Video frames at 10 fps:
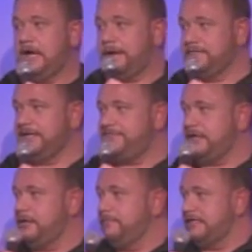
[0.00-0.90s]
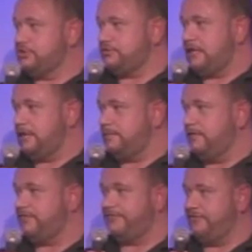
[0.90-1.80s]
I'm living my dream,
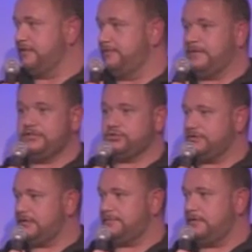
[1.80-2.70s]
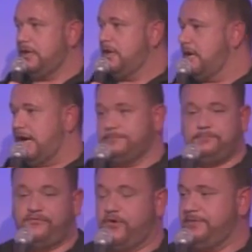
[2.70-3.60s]
fulfilling my dream, I'm
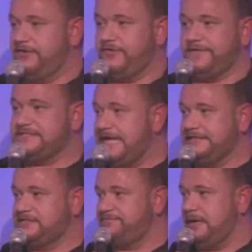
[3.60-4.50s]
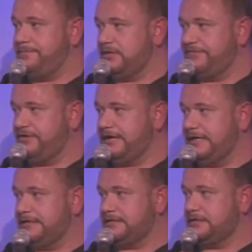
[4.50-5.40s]
performing in front of tens of people every
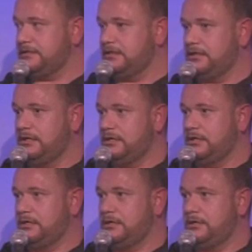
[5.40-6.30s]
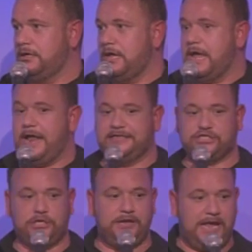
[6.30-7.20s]
night, and it's
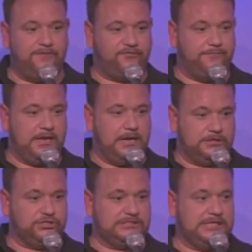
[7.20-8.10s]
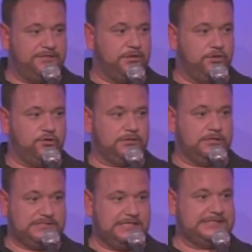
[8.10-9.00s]
gonna end for me underneath a New York
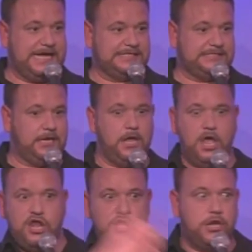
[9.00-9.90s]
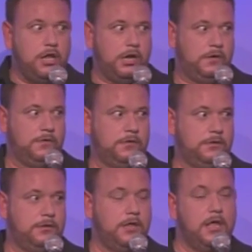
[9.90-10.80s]
City taxi? No.
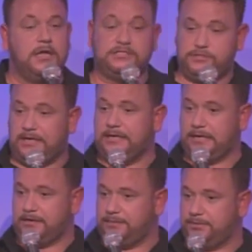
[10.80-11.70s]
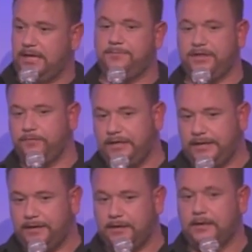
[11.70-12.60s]
And so I got up, and by the
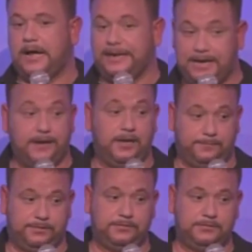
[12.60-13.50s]
way, I got up.